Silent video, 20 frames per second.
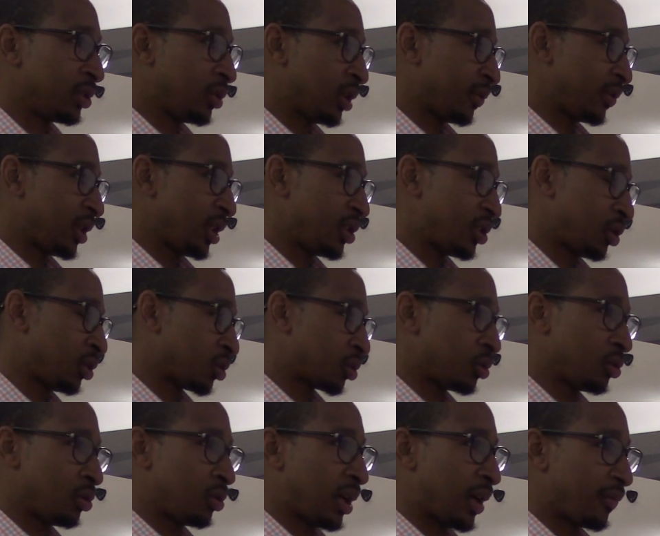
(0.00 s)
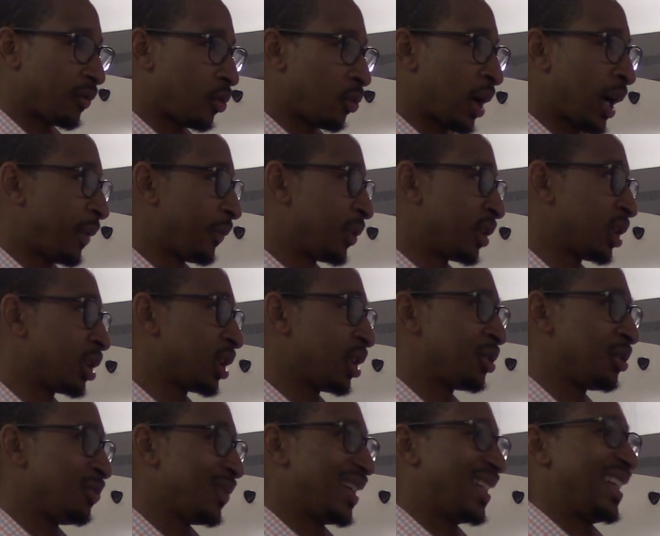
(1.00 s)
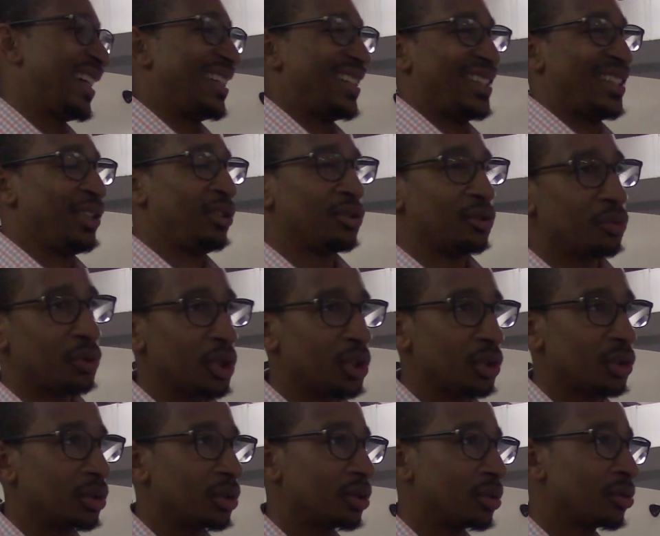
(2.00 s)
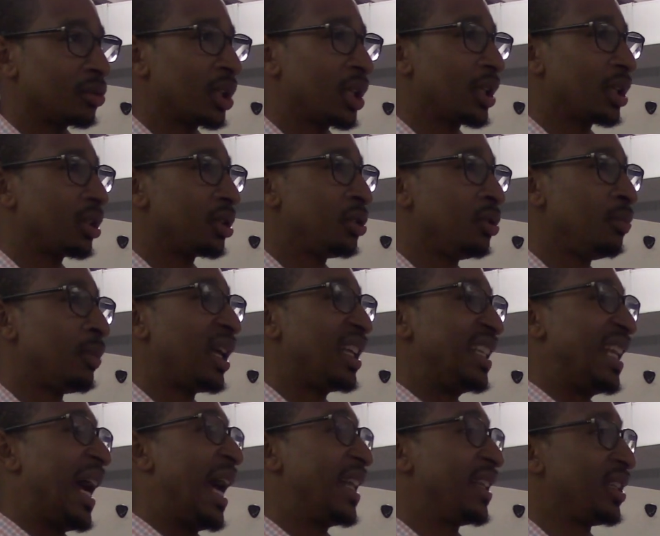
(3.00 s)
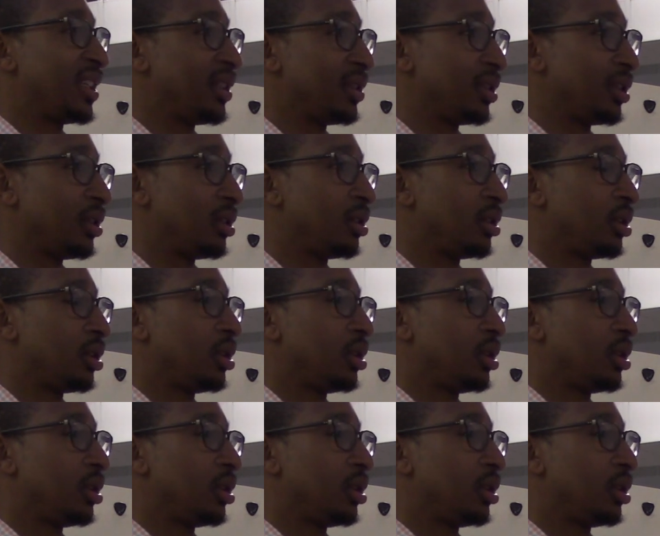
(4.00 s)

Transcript: you don't have any children, you don't have a wife or anything, like you may not need a will, right? You may not need it.